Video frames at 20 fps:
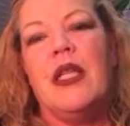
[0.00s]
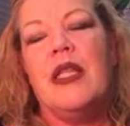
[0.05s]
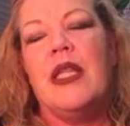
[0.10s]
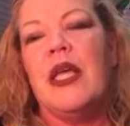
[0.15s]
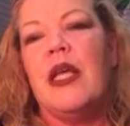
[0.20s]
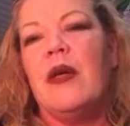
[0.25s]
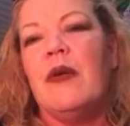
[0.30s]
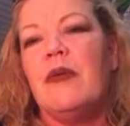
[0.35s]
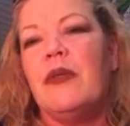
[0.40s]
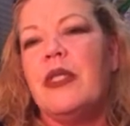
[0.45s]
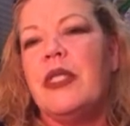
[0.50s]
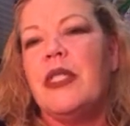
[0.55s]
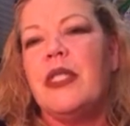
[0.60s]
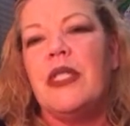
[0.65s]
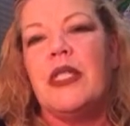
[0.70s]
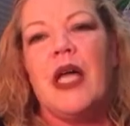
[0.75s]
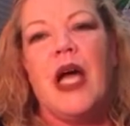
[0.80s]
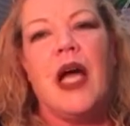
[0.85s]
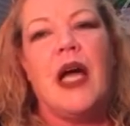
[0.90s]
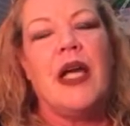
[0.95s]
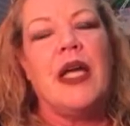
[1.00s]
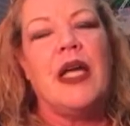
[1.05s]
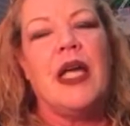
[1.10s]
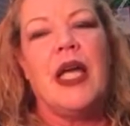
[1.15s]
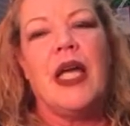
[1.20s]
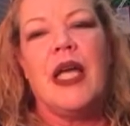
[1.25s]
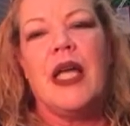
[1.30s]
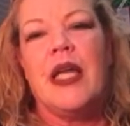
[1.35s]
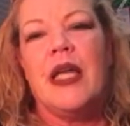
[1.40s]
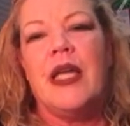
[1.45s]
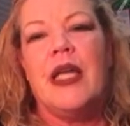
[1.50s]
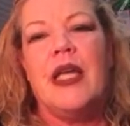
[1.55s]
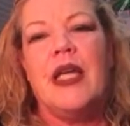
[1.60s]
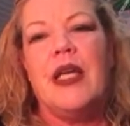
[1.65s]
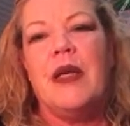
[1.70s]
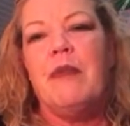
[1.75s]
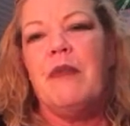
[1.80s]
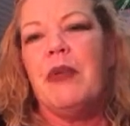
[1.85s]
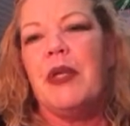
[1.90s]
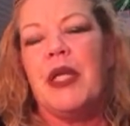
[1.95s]
they don't stock
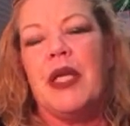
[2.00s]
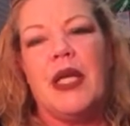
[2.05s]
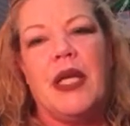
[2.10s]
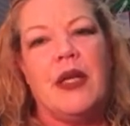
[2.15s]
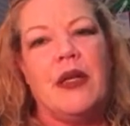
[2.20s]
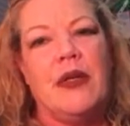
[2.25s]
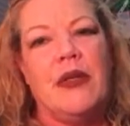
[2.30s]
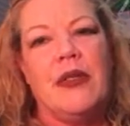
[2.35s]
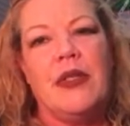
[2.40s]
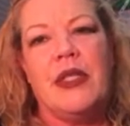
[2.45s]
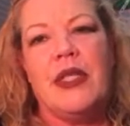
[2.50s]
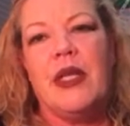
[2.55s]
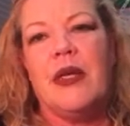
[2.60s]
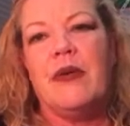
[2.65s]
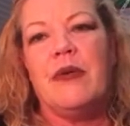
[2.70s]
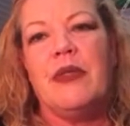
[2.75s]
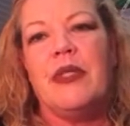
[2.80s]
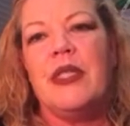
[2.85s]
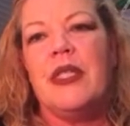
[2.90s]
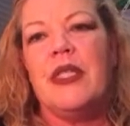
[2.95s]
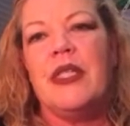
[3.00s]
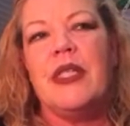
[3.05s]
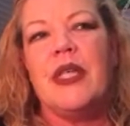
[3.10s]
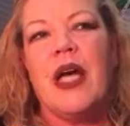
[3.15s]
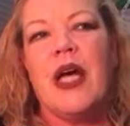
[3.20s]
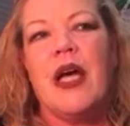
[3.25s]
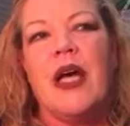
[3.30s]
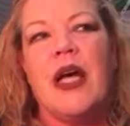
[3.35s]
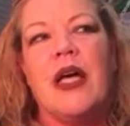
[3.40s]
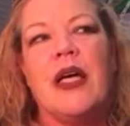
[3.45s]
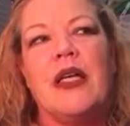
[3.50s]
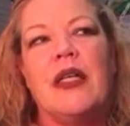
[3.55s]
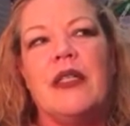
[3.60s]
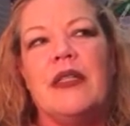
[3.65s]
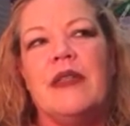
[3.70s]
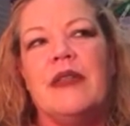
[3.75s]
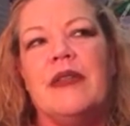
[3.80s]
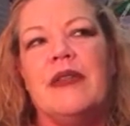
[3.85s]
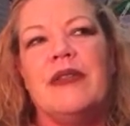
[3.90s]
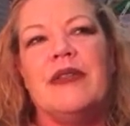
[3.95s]
any planners. They don't stock
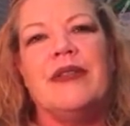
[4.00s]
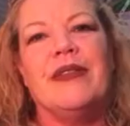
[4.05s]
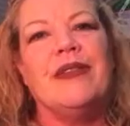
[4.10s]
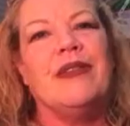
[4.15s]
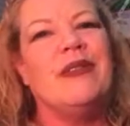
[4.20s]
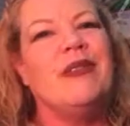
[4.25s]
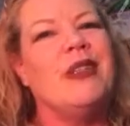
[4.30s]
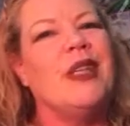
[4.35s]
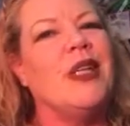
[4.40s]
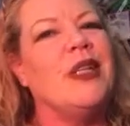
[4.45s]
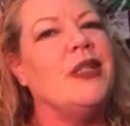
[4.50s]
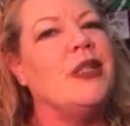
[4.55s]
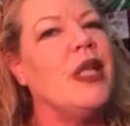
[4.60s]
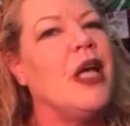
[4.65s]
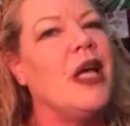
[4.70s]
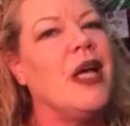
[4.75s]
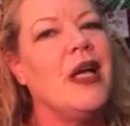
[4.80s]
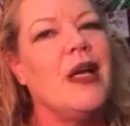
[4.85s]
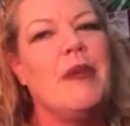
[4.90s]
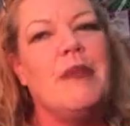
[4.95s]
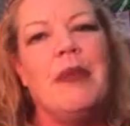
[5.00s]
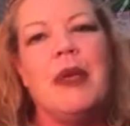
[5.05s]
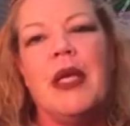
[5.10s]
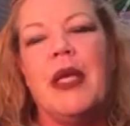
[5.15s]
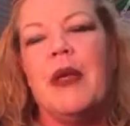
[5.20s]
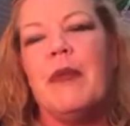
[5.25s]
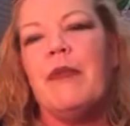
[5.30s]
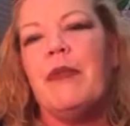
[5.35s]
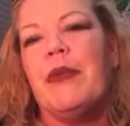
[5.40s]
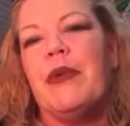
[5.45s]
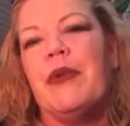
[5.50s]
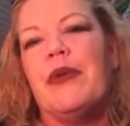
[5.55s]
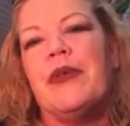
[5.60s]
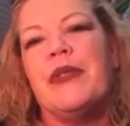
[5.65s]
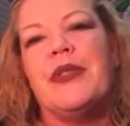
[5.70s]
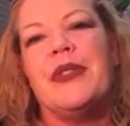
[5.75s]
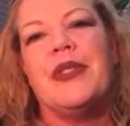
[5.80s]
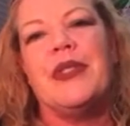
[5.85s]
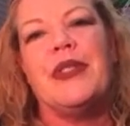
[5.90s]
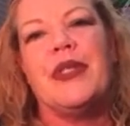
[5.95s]
a lot of paper
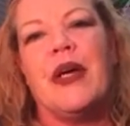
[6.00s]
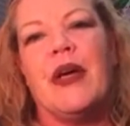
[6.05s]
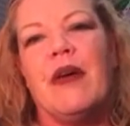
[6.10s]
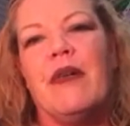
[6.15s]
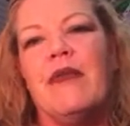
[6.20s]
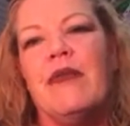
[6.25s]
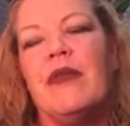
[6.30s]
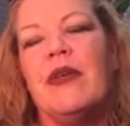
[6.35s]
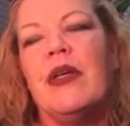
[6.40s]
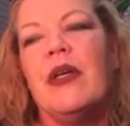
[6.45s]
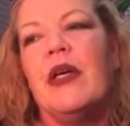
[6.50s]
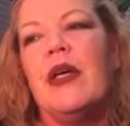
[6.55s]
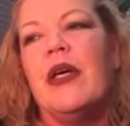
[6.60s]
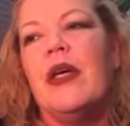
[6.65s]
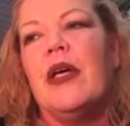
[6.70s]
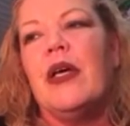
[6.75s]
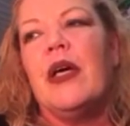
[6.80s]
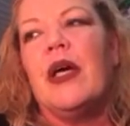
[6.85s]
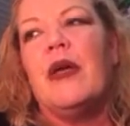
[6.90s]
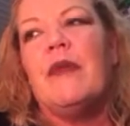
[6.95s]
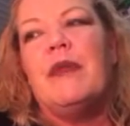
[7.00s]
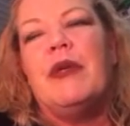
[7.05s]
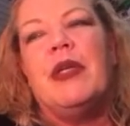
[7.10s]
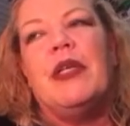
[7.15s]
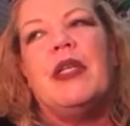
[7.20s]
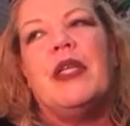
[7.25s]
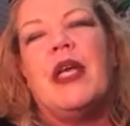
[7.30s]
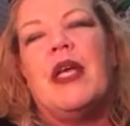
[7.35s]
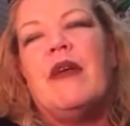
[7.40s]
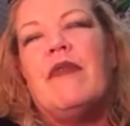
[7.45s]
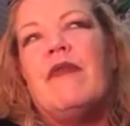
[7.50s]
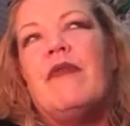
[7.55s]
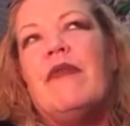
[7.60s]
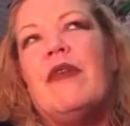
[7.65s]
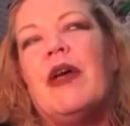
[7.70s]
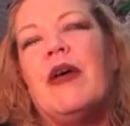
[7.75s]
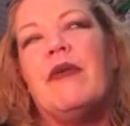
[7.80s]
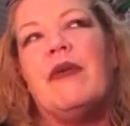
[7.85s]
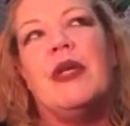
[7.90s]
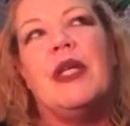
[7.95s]
stuff. I mean, they have
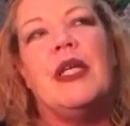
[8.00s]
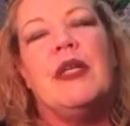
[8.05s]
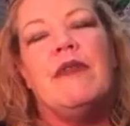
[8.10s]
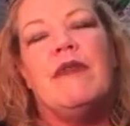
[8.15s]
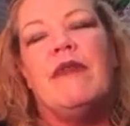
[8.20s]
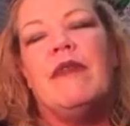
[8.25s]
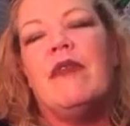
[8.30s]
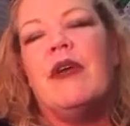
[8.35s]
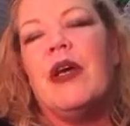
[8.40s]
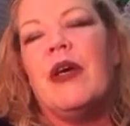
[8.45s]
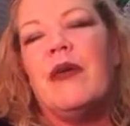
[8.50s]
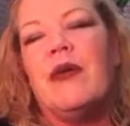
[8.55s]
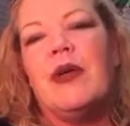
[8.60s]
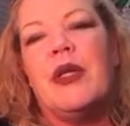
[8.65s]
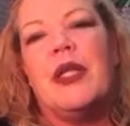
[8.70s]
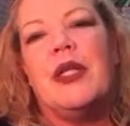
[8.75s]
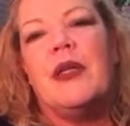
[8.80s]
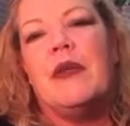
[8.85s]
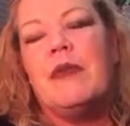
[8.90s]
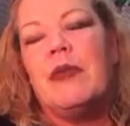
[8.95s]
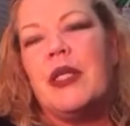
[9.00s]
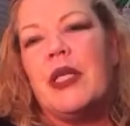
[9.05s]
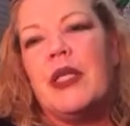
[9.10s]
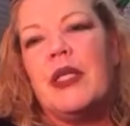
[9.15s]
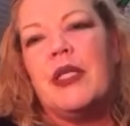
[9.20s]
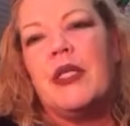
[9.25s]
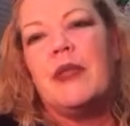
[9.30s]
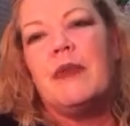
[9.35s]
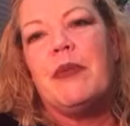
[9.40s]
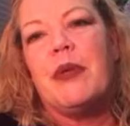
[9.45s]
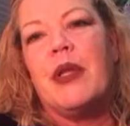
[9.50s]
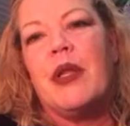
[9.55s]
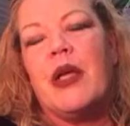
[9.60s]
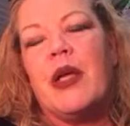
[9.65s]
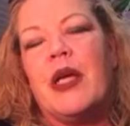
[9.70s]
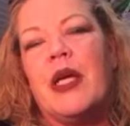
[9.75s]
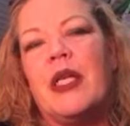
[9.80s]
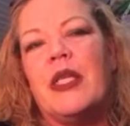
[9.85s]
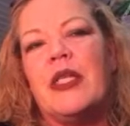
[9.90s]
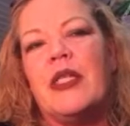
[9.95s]
very, very limited
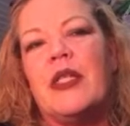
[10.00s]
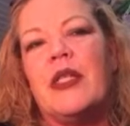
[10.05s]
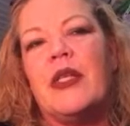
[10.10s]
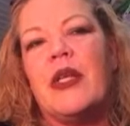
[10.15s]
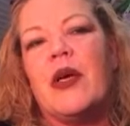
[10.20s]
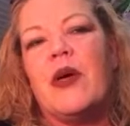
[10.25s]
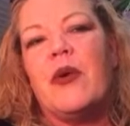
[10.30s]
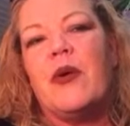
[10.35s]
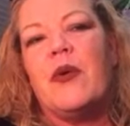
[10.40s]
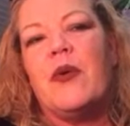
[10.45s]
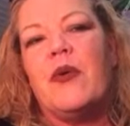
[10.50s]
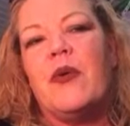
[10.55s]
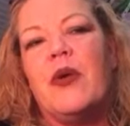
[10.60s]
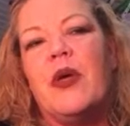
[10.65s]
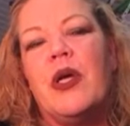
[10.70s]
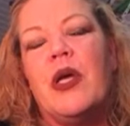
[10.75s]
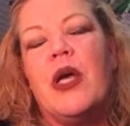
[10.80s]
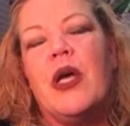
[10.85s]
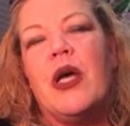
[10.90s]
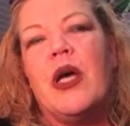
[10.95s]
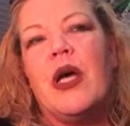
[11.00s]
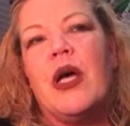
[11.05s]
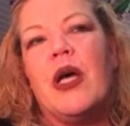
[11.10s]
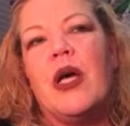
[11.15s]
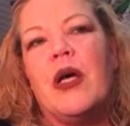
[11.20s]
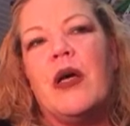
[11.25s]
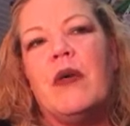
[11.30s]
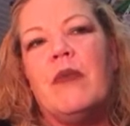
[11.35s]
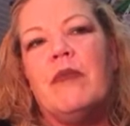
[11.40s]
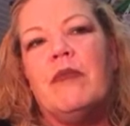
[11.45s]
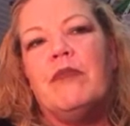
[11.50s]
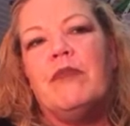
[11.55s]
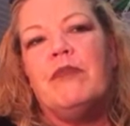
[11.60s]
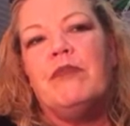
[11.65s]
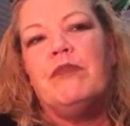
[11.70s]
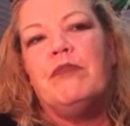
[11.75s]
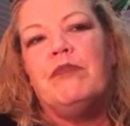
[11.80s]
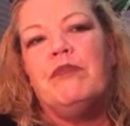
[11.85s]
supplies. So, um,